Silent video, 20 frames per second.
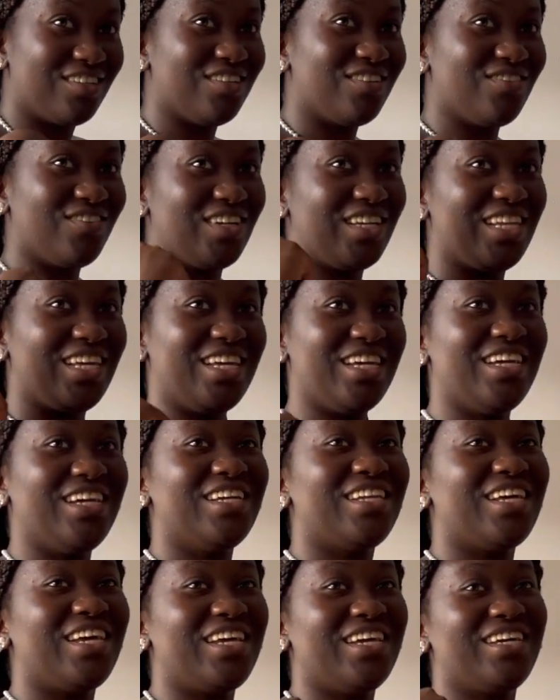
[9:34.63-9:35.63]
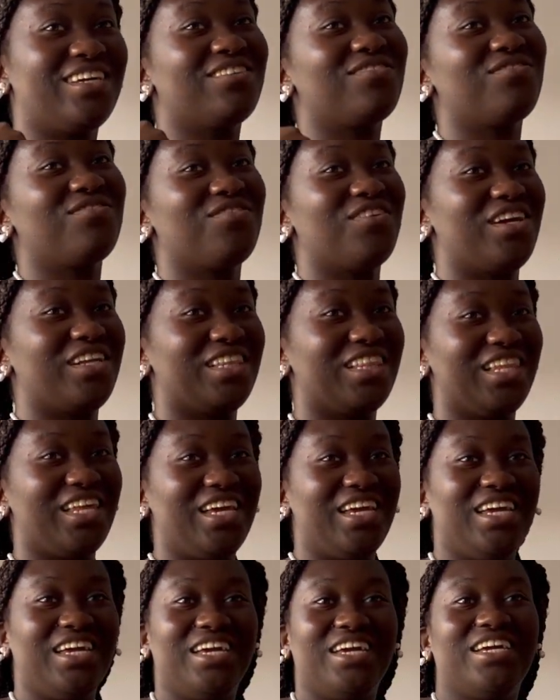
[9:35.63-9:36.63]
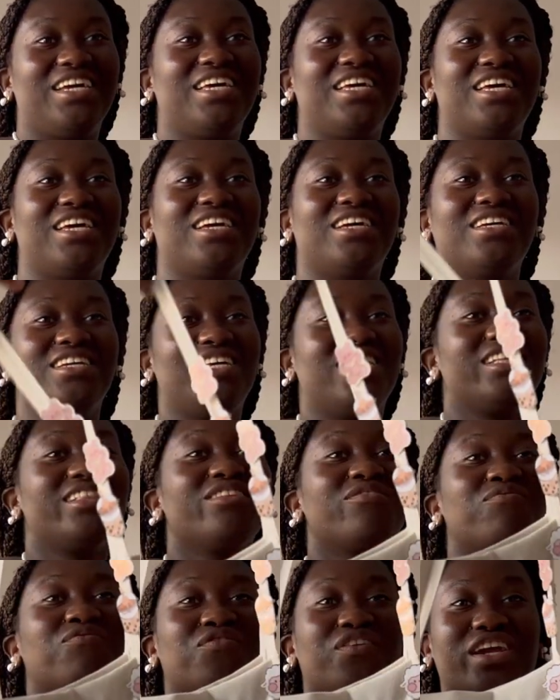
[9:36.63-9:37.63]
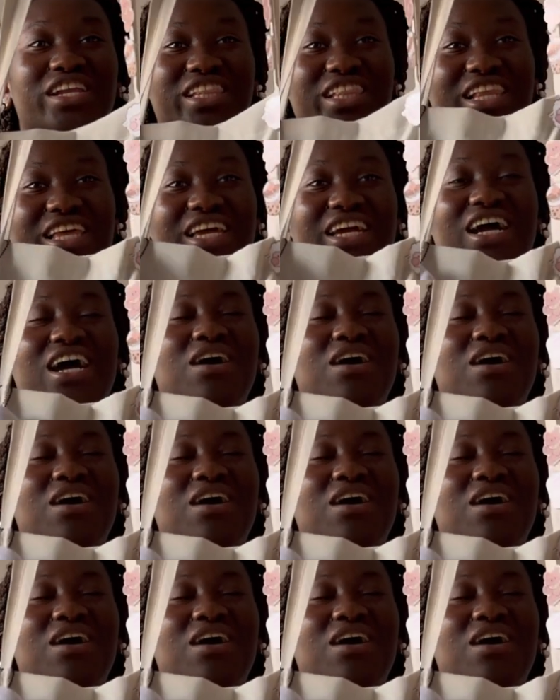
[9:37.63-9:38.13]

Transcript: really like friendly, kid friendly,